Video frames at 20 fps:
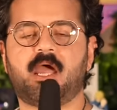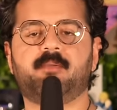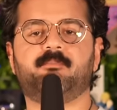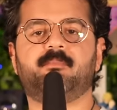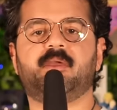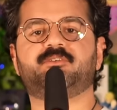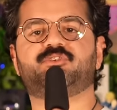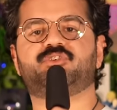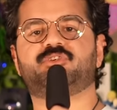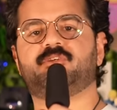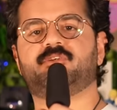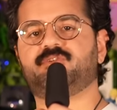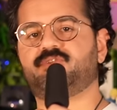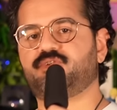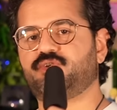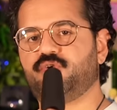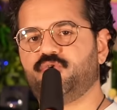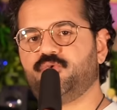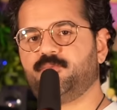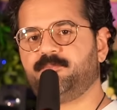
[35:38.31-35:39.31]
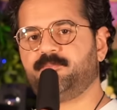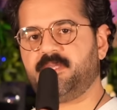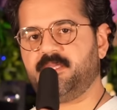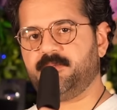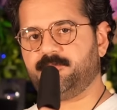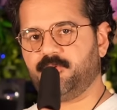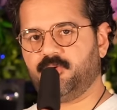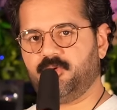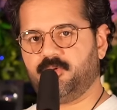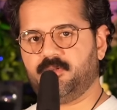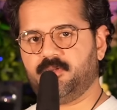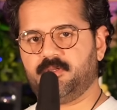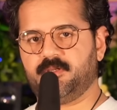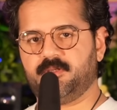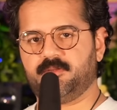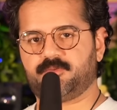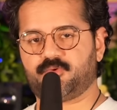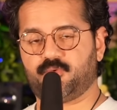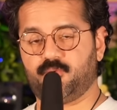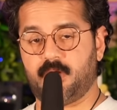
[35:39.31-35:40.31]
I mentioned two people
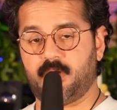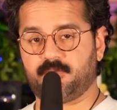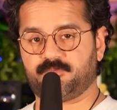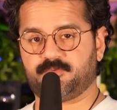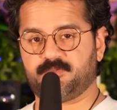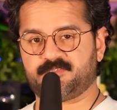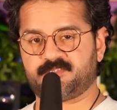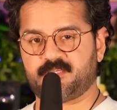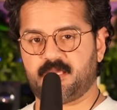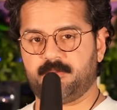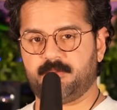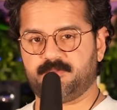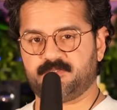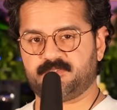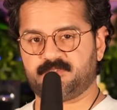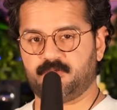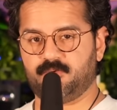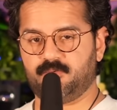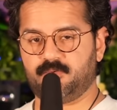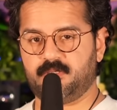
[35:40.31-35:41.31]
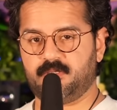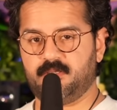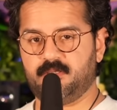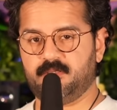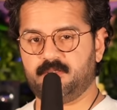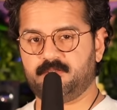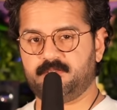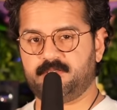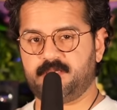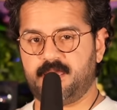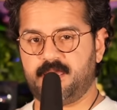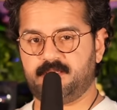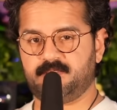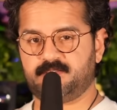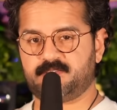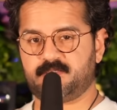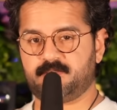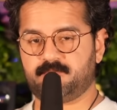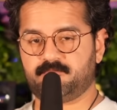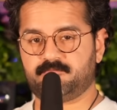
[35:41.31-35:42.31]
throughout this episode,
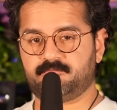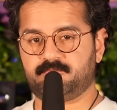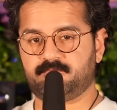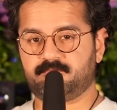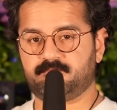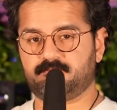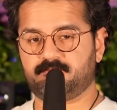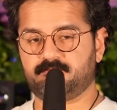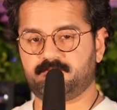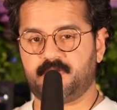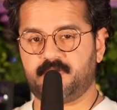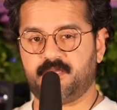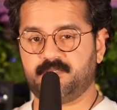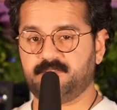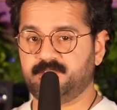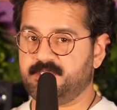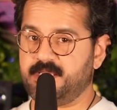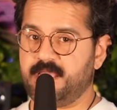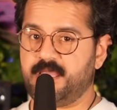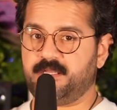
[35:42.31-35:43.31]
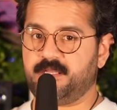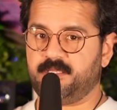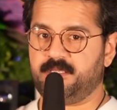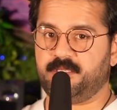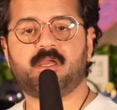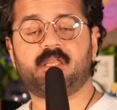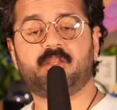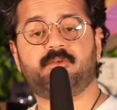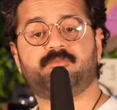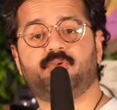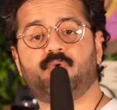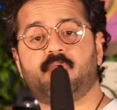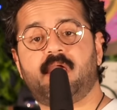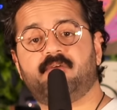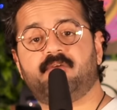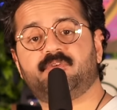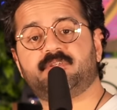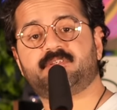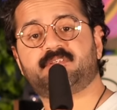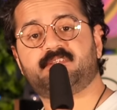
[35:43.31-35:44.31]
Kent and Danny. And if you
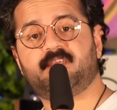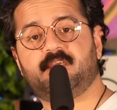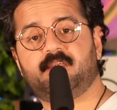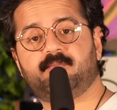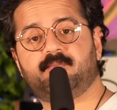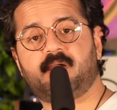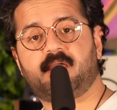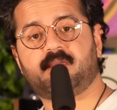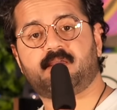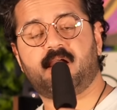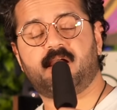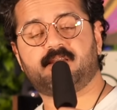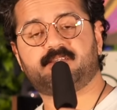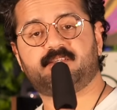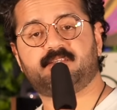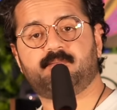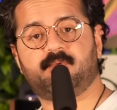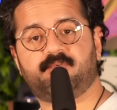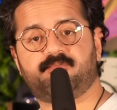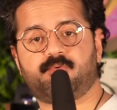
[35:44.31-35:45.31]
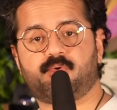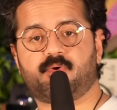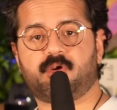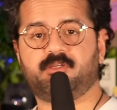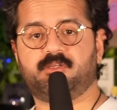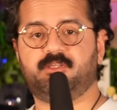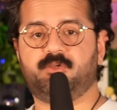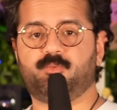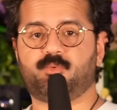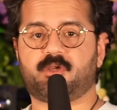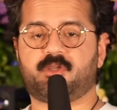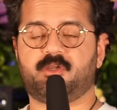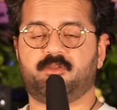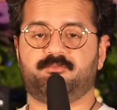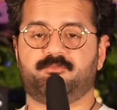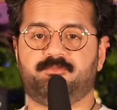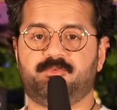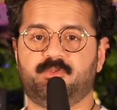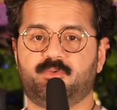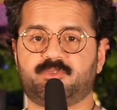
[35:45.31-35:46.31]
haven't seen my content before and you were
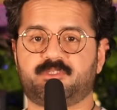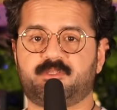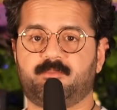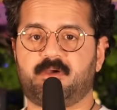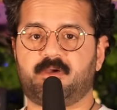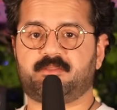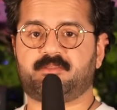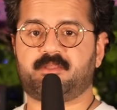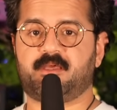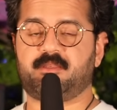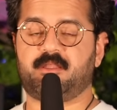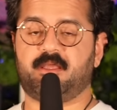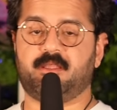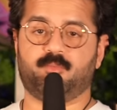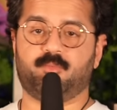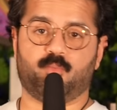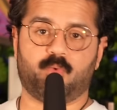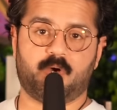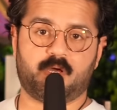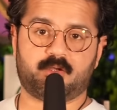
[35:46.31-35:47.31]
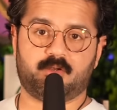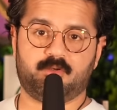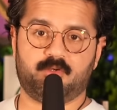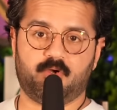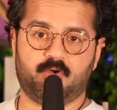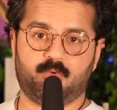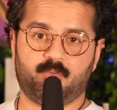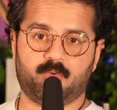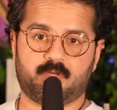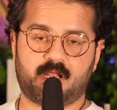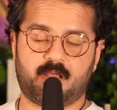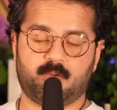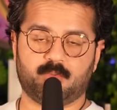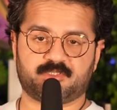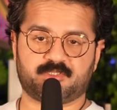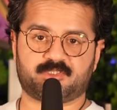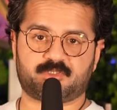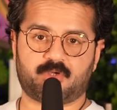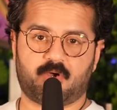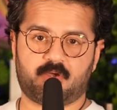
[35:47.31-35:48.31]
confused about that and want to know what I
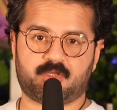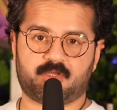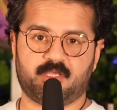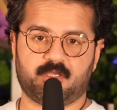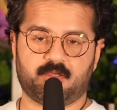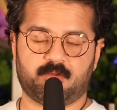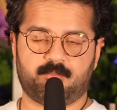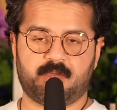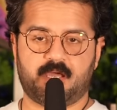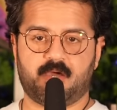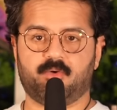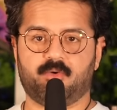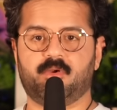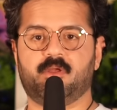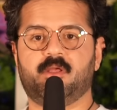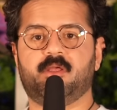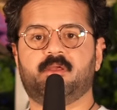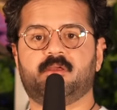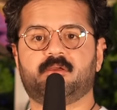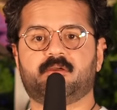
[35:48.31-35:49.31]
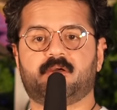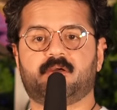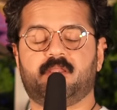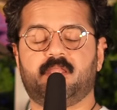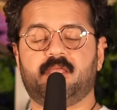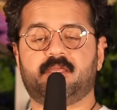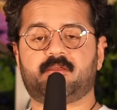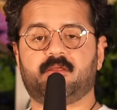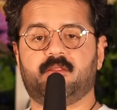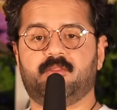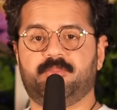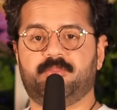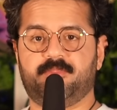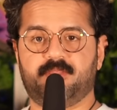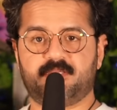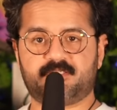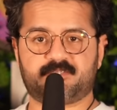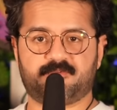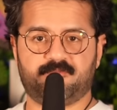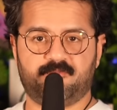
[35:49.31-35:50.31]
was talking about, click
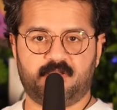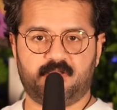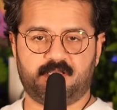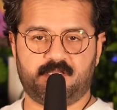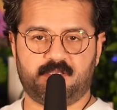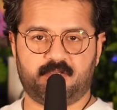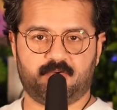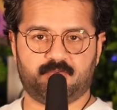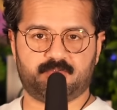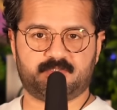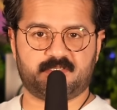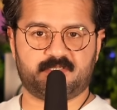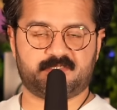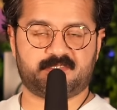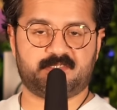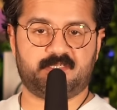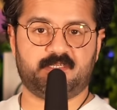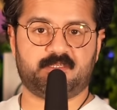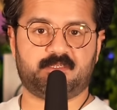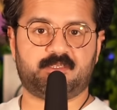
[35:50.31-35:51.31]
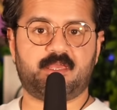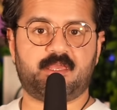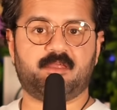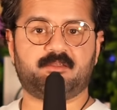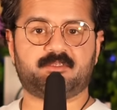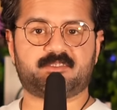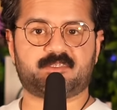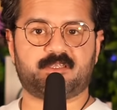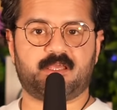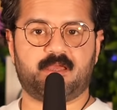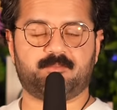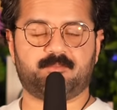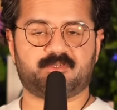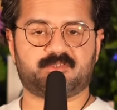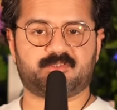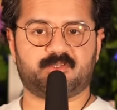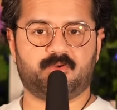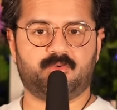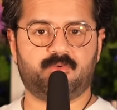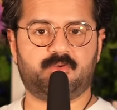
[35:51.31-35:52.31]
this video to see Kent's
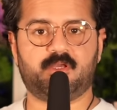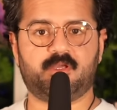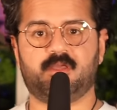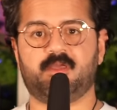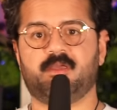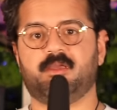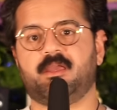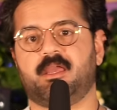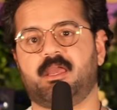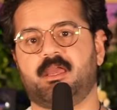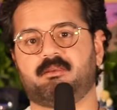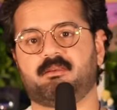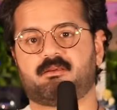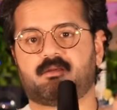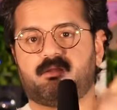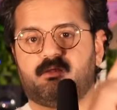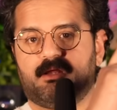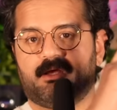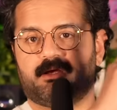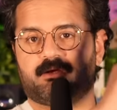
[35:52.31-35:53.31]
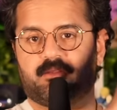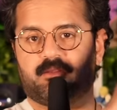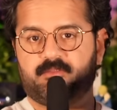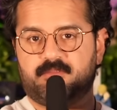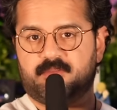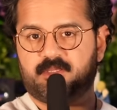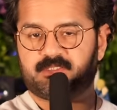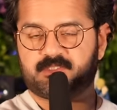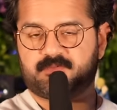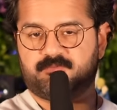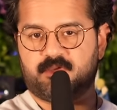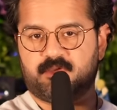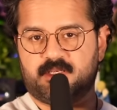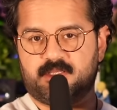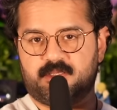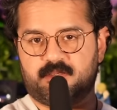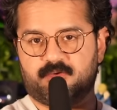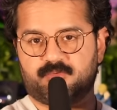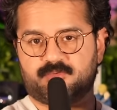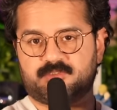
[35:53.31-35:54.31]
episode and click this
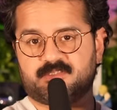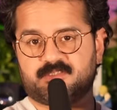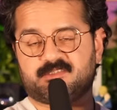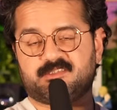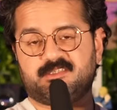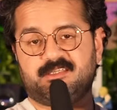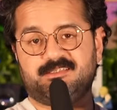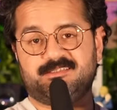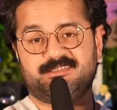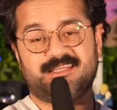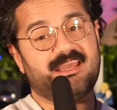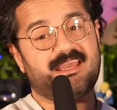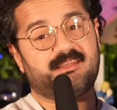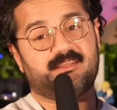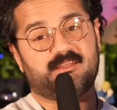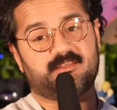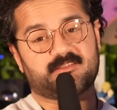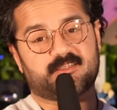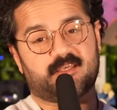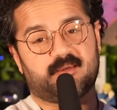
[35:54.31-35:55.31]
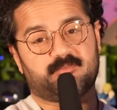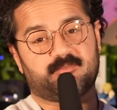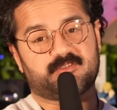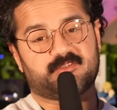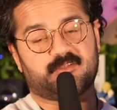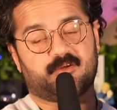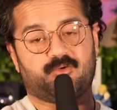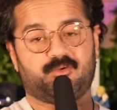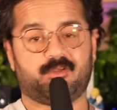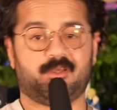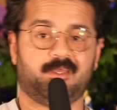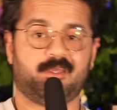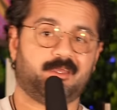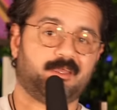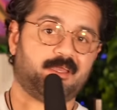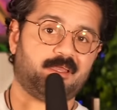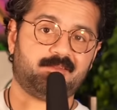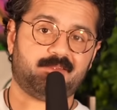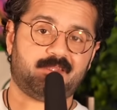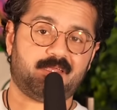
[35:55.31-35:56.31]
video to see Danny's episode.
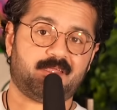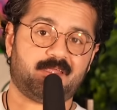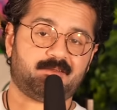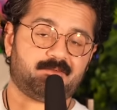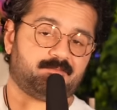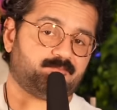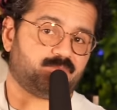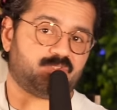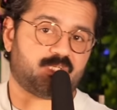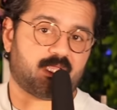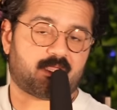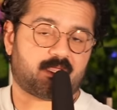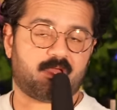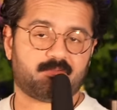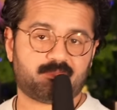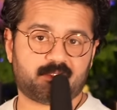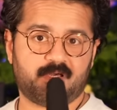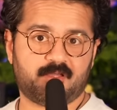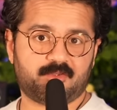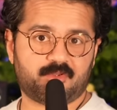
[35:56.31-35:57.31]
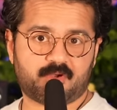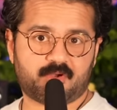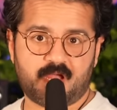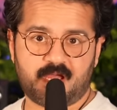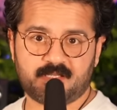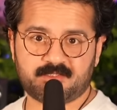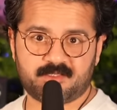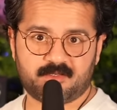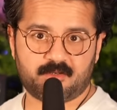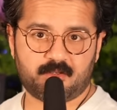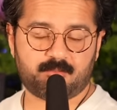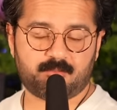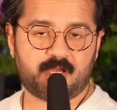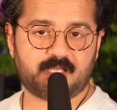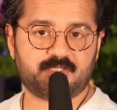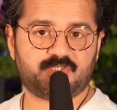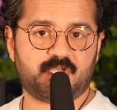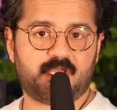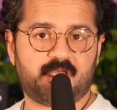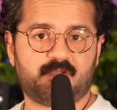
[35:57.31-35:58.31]
And then check out the other content on
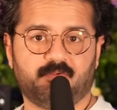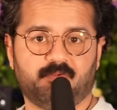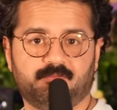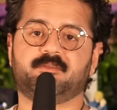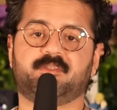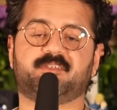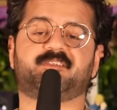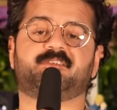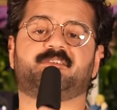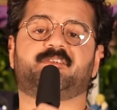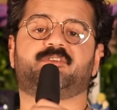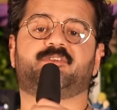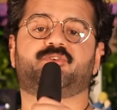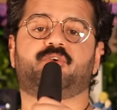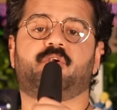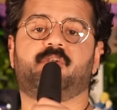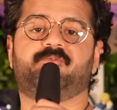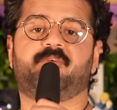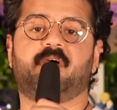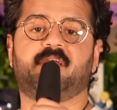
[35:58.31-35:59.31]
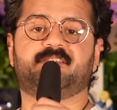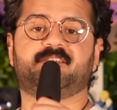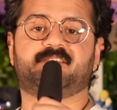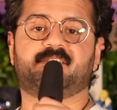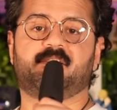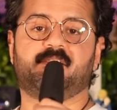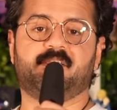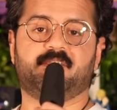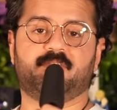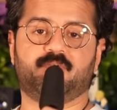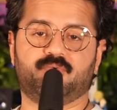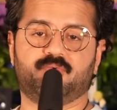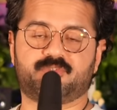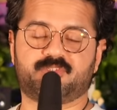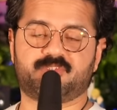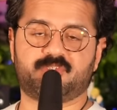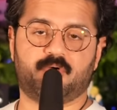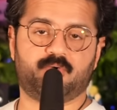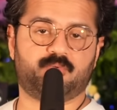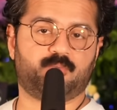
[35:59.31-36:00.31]
my channel. This is a certified silly goose
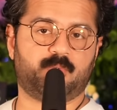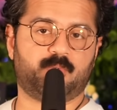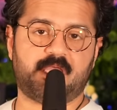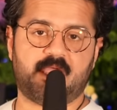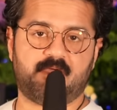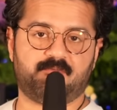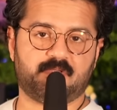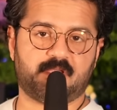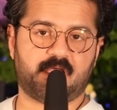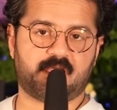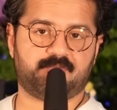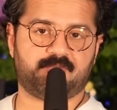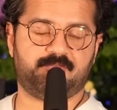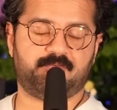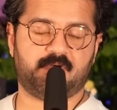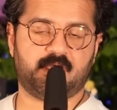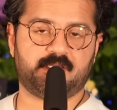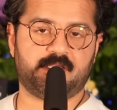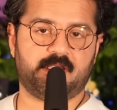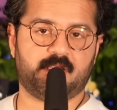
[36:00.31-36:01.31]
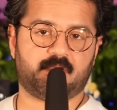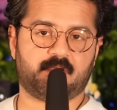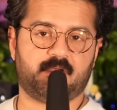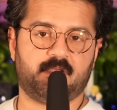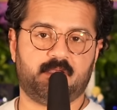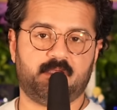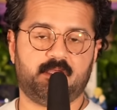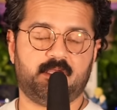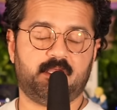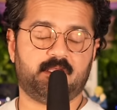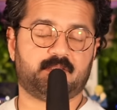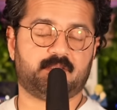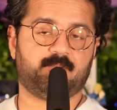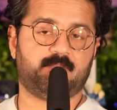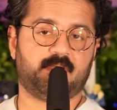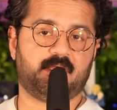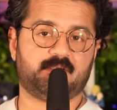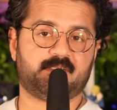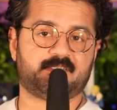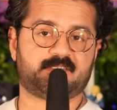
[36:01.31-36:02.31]
zone. We have a lot of fun here. Hit the
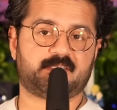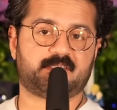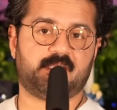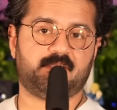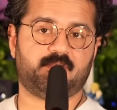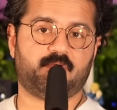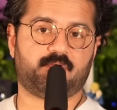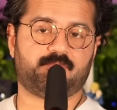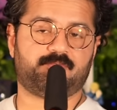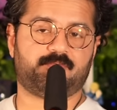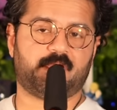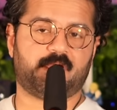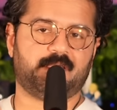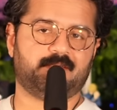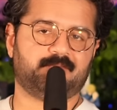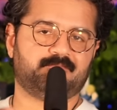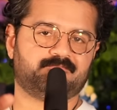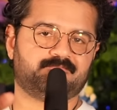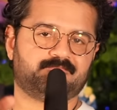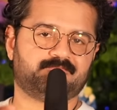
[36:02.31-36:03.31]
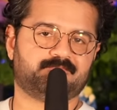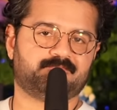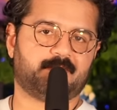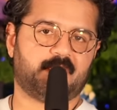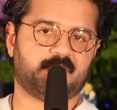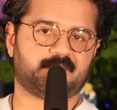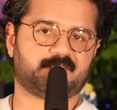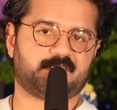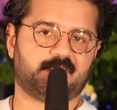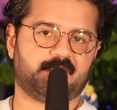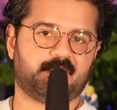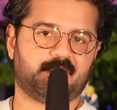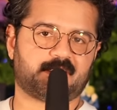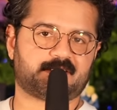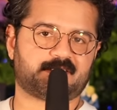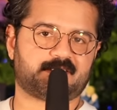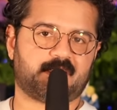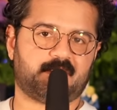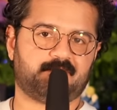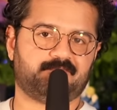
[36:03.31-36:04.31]
bell to stay notified. I'll see you
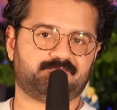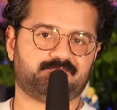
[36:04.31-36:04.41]
next time.